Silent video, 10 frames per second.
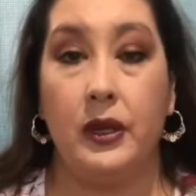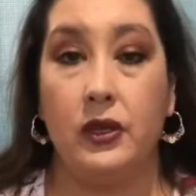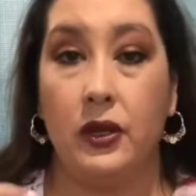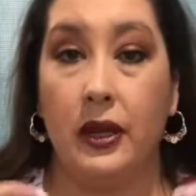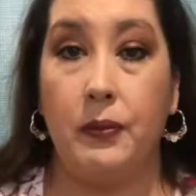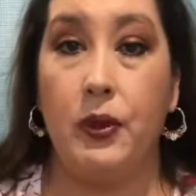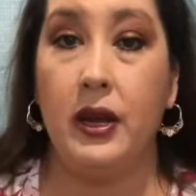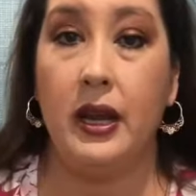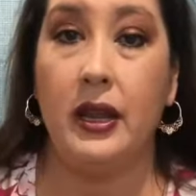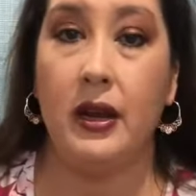So they put
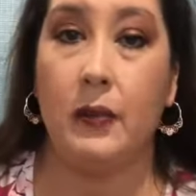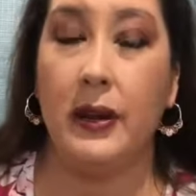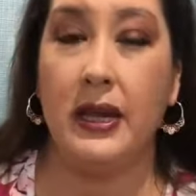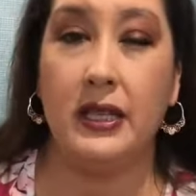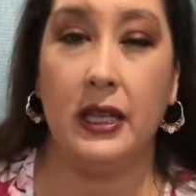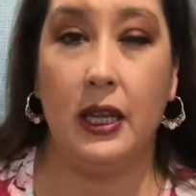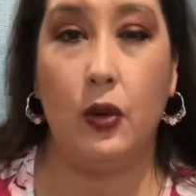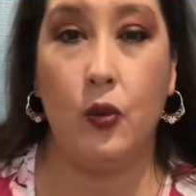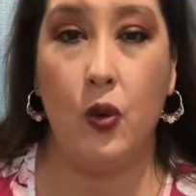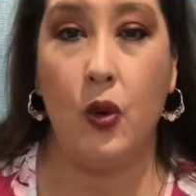it in there, but it's a little
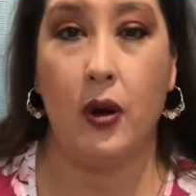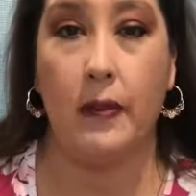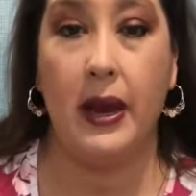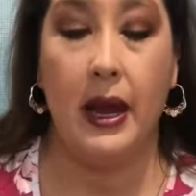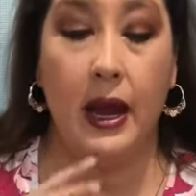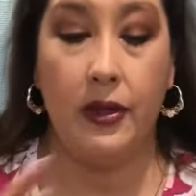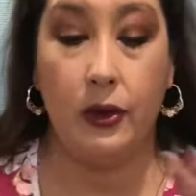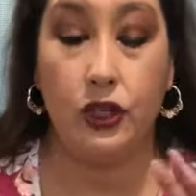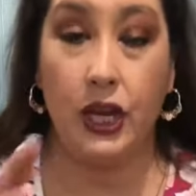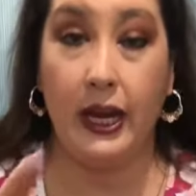warm, and
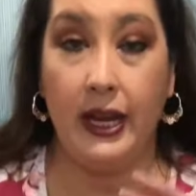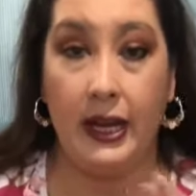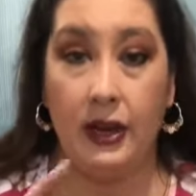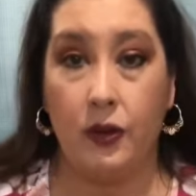they're shaking it